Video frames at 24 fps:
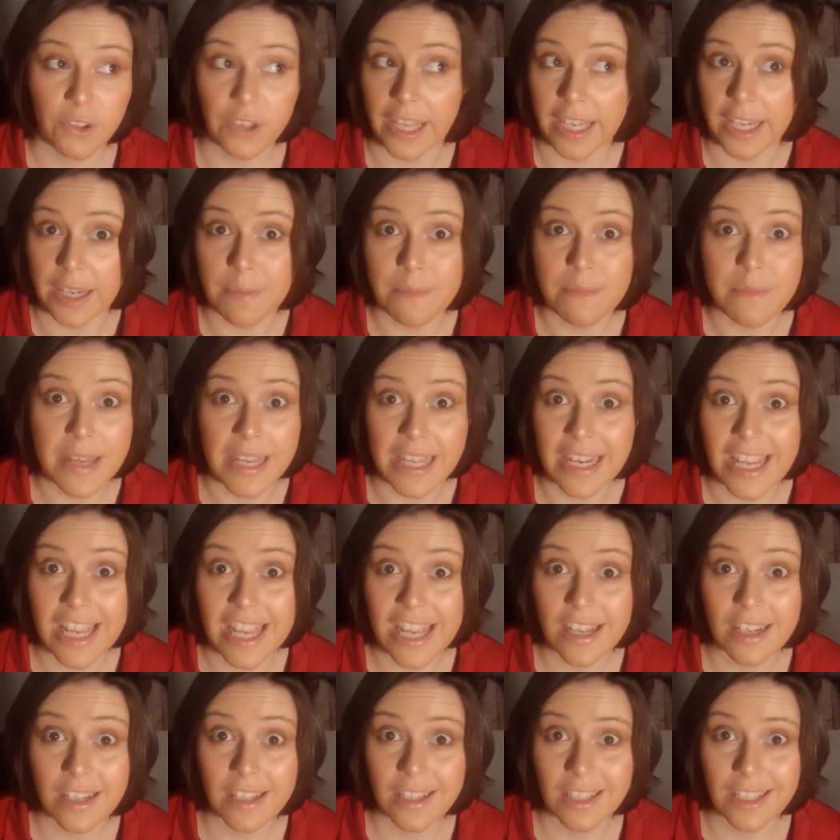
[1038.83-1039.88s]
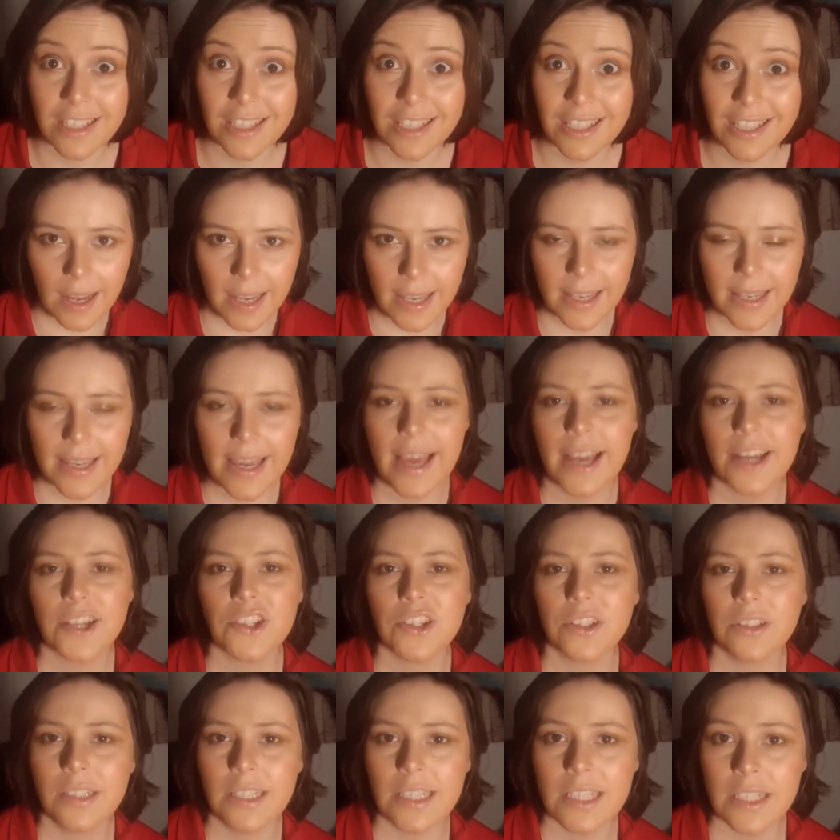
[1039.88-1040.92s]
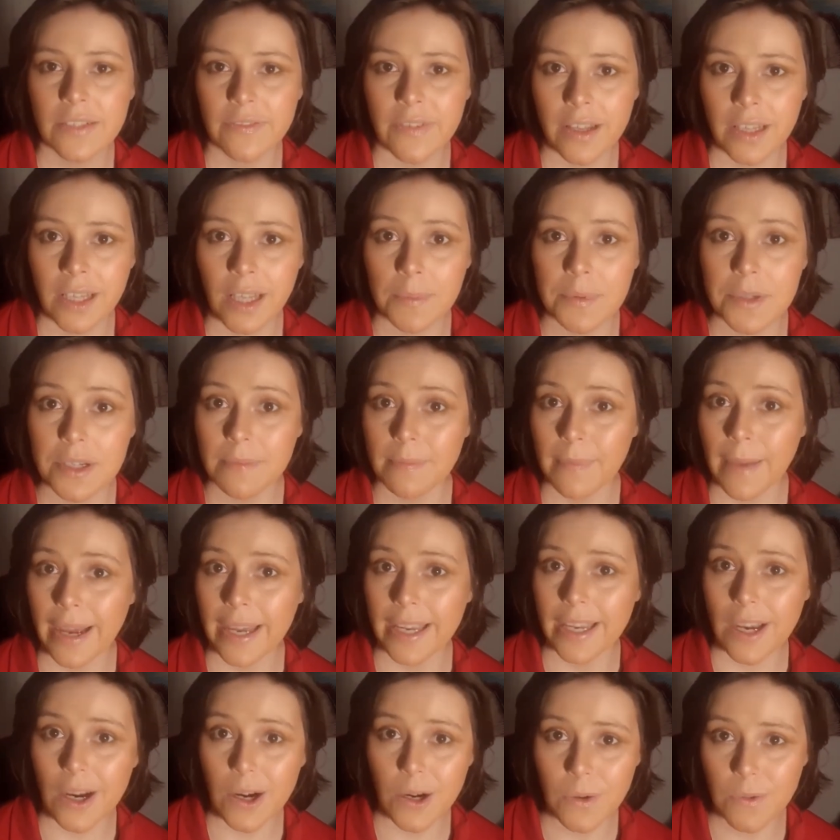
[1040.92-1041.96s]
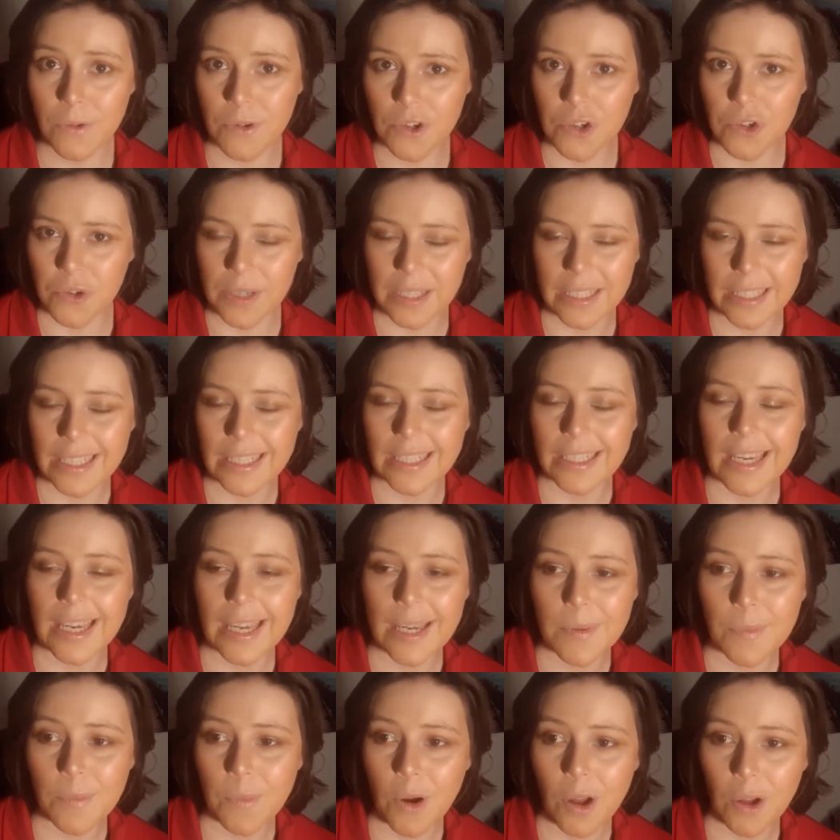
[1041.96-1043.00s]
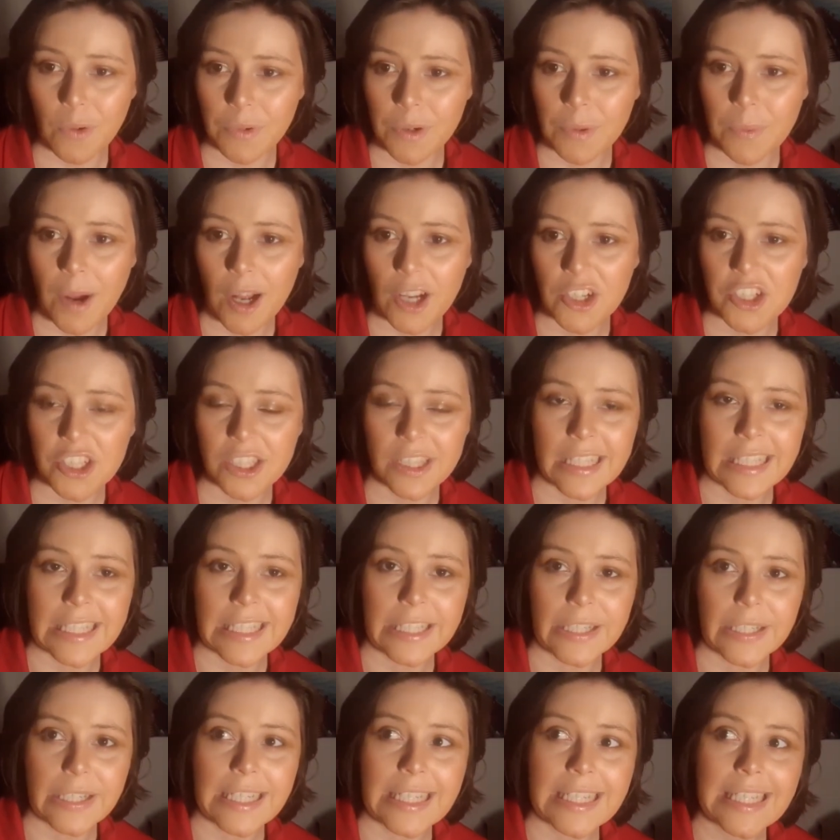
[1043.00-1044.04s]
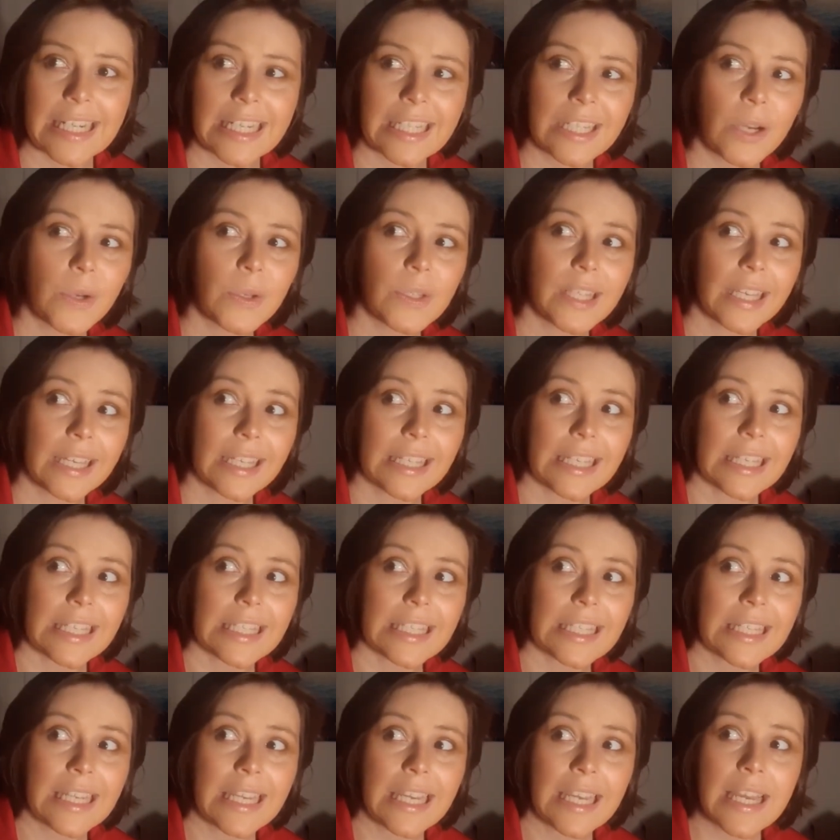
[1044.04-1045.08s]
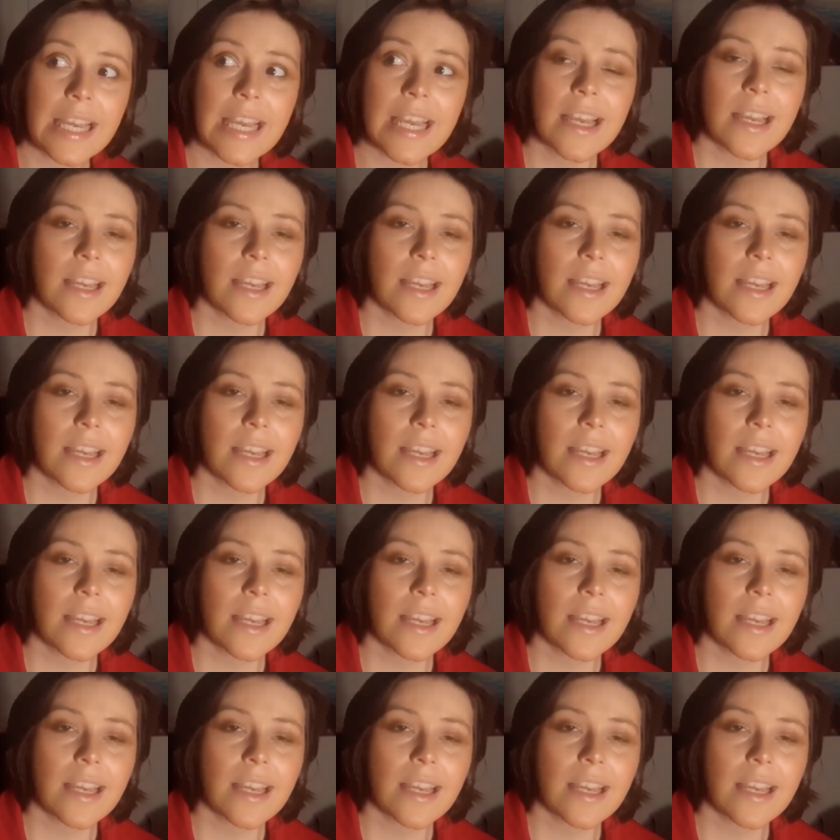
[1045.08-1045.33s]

for like a minute. I actually developed my own drinking game while rewatching the series, and it goes like this.